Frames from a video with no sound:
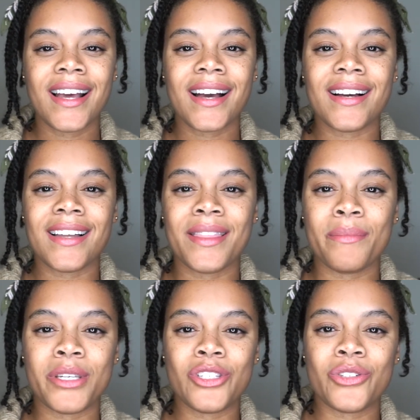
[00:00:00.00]
on the
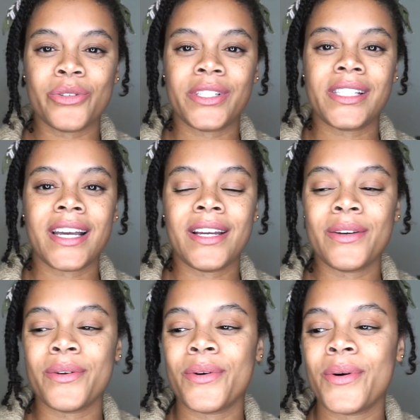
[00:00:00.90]
menstrual
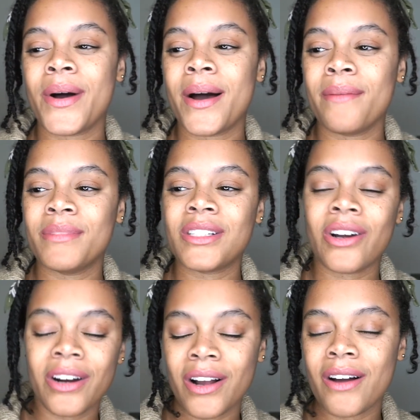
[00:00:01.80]
cycle, starting